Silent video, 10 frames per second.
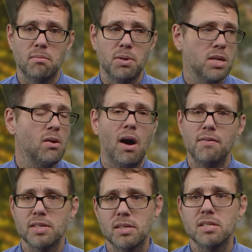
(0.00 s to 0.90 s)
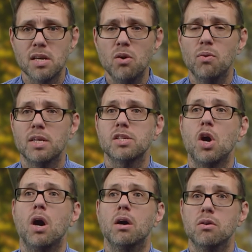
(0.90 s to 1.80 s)
But you obviously don't want
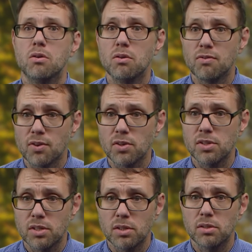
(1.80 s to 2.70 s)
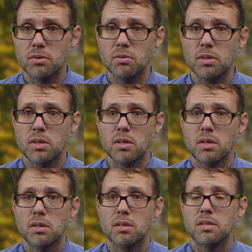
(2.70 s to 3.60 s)
to overdo
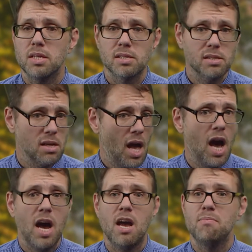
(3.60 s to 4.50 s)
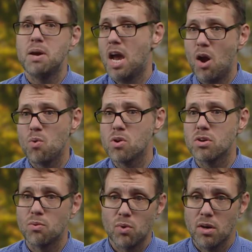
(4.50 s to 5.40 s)
these high
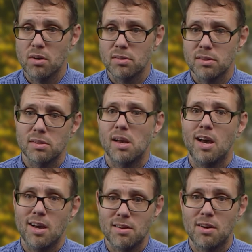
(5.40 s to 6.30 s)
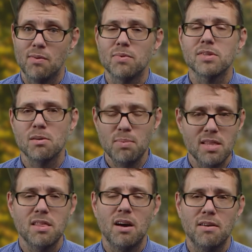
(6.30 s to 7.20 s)
powered words either. So
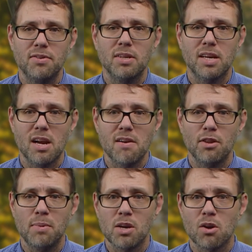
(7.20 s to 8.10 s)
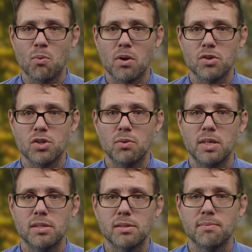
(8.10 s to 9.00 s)
be thoughtful and careful about your word
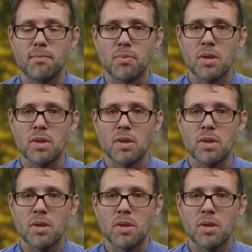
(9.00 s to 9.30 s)
choice.